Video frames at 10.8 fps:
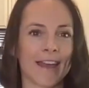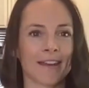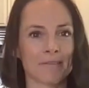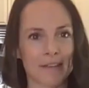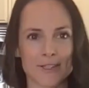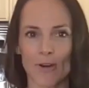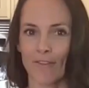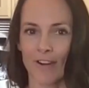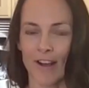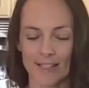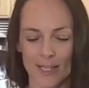And it's great for
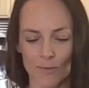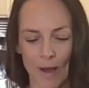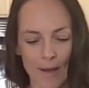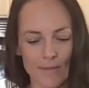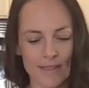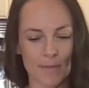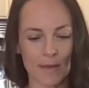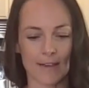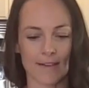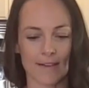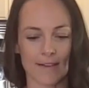us as moms
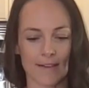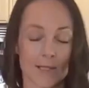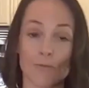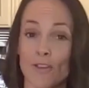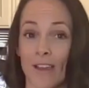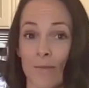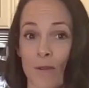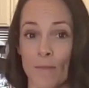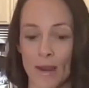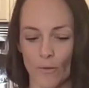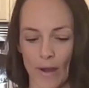because this smoothie can be
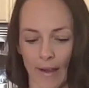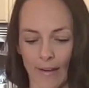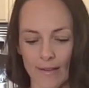made quick.